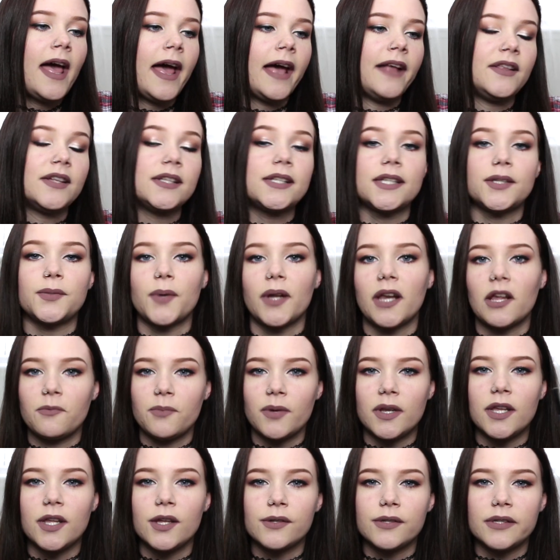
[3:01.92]
and this is what I've
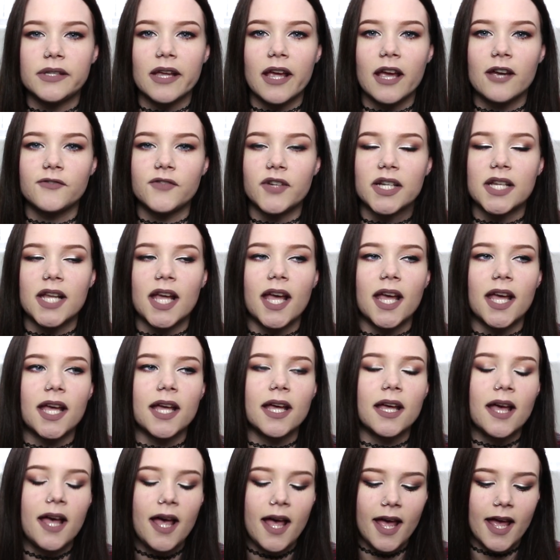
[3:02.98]
been using every
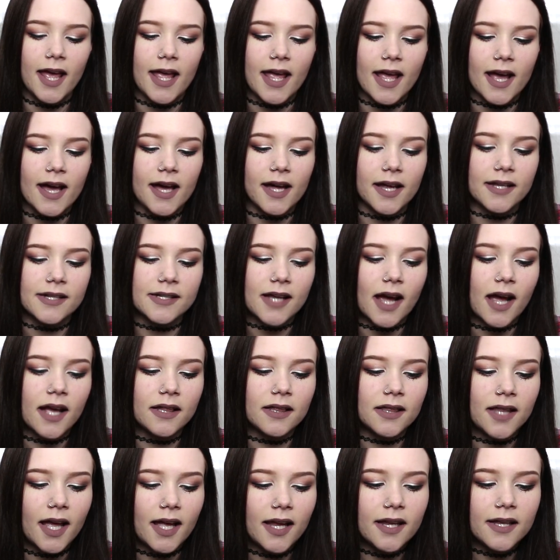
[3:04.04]
day, and I
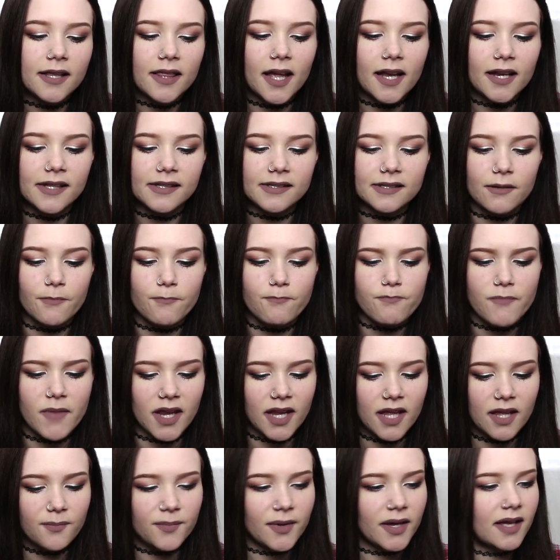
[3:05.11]
like that it's a
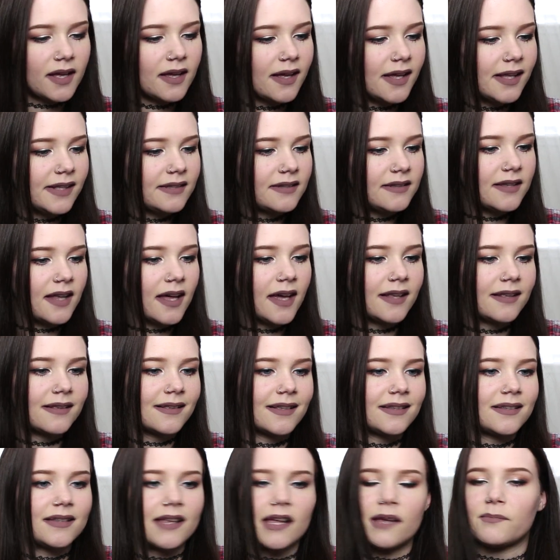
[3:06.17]
mini, but it's like
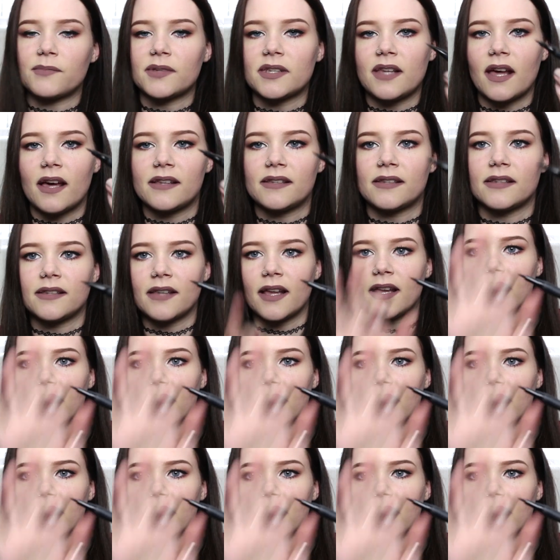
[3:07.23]
the same size as